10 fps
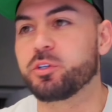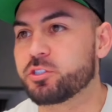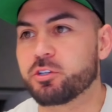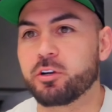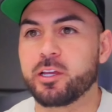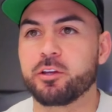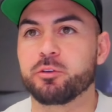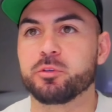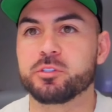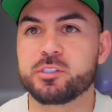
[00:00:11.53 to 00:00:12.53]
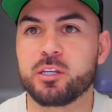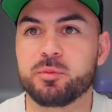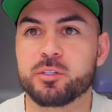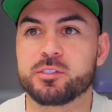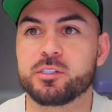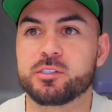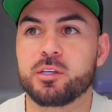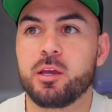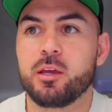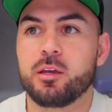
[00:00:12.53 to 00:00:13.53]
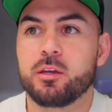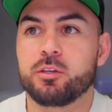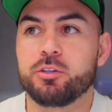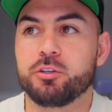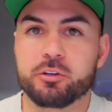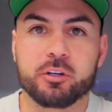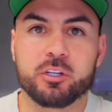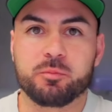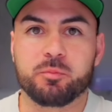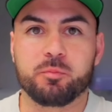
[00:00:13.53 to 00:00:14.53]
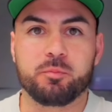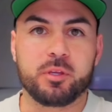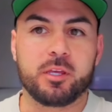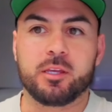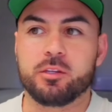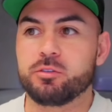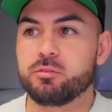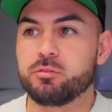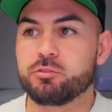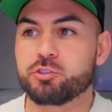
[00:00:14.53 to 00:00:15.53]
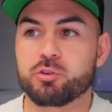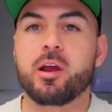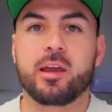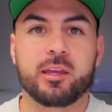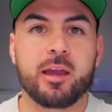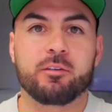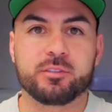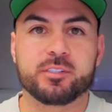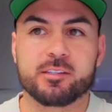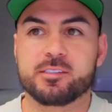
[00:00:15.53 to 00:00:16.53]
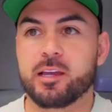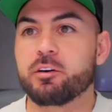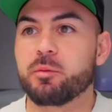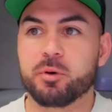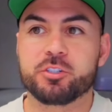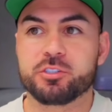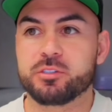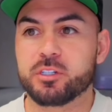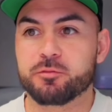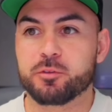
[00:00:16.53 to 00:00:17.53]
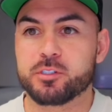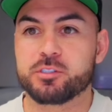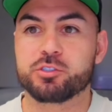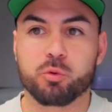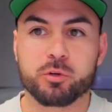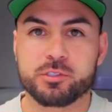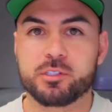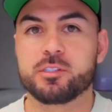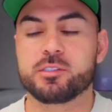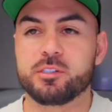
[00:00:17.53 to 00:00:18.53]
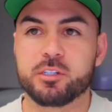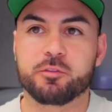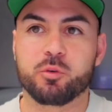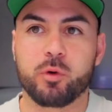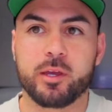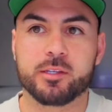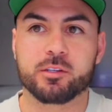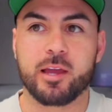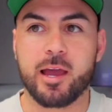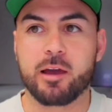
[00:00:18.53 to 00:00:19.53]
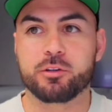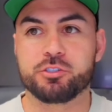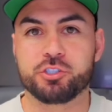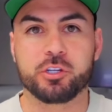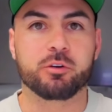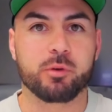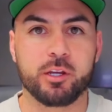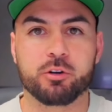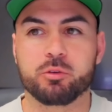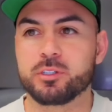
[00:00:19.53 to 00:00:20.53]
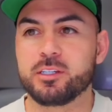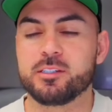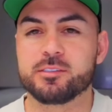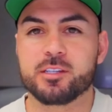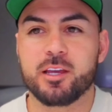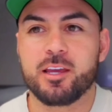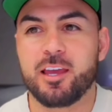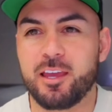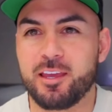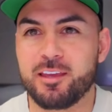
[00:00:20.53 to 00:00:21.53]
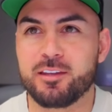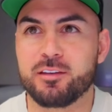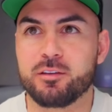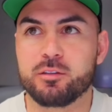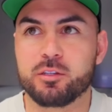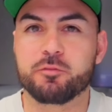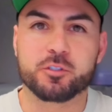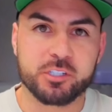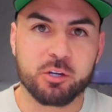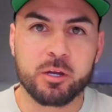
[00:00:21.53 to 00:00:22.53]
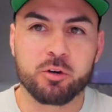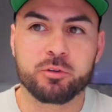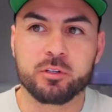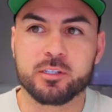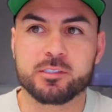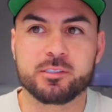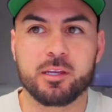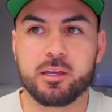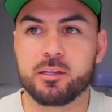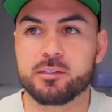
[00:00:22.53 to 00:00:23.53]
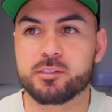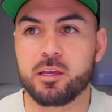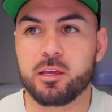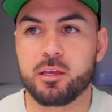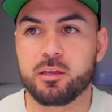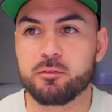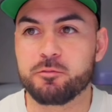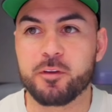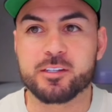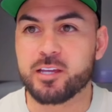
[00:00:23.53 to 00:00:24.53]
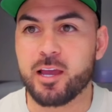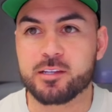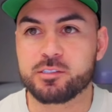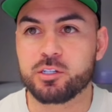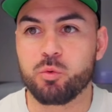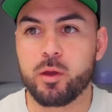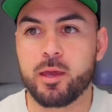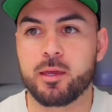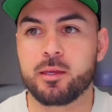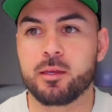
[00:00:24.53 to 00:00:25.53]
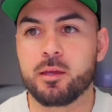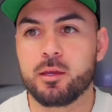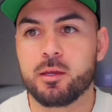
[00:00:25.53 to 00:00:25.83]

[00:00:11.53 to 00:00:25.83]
or when you're starting out your real estate business, you're going to be trying out and testing out a bunch of different sources and different ways on how to generate your own leads. And the for sale by owner list is a fantastic way